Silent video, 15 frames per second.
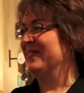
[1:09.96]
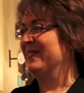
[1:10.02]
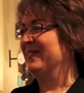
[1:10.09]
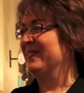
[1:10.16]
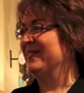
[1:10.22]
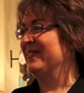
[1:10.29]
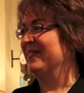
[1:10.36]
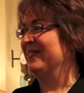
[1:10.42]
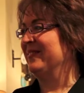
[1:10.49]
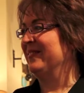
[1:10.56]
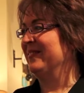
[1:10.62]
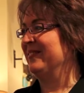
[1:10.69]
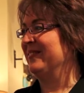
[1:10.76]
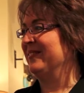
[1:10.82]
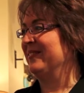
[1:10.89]

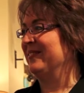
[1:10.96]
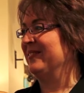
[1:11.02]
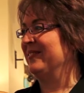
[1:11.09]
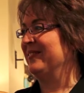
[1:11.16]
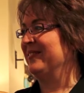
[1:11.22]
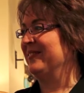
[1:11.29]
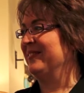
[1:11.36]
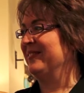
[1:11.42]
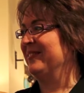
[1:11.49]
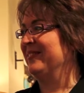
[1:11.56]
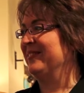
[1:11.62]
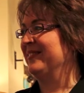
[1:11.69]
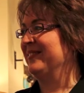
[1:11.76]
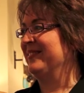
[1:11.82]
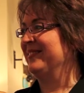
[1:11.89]

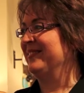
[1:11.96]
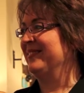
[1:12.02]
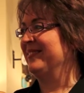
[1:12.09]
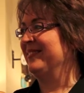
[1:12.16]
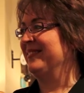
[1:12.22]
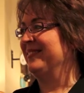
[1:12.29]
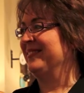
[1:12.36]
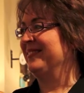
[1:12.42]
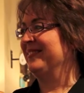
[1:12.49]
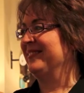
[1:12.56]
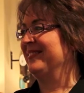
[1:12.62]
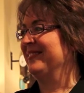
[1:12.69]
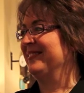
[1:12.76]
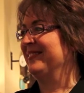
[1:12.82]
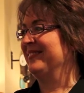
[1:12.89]

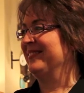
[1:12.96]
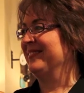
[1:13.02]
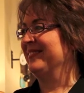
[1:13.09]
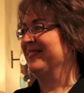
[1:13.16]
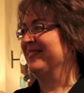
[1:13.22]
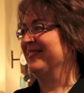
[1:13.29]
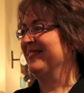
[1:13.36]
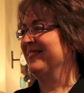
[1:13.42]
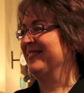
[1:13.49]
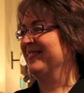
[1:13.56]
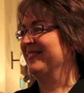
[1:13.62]
(not speaking)